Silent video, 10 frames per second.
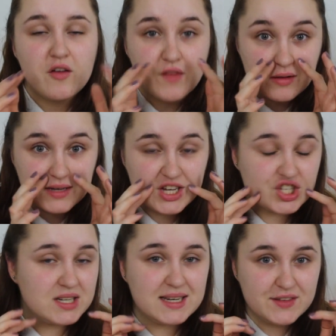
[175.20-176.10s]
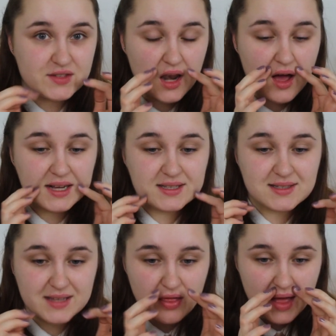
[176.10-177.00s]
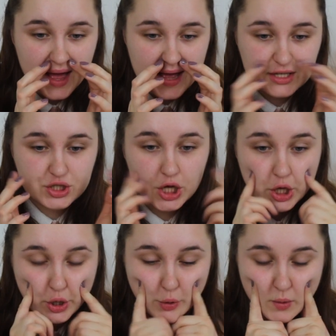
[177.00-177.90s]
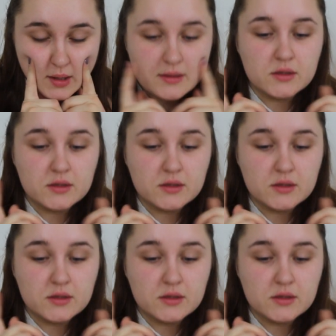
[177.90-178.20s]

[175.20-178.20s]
foundation leaves lines there too,